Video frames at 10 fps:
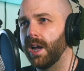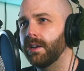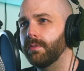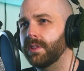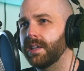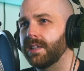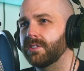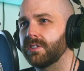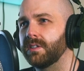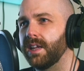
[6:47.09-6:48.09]
I don't think
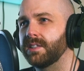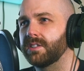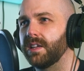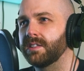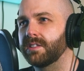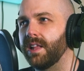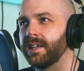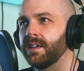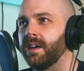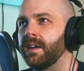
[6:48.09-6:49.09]
it's an
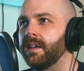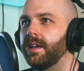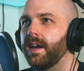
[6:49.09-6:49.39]
inappropriate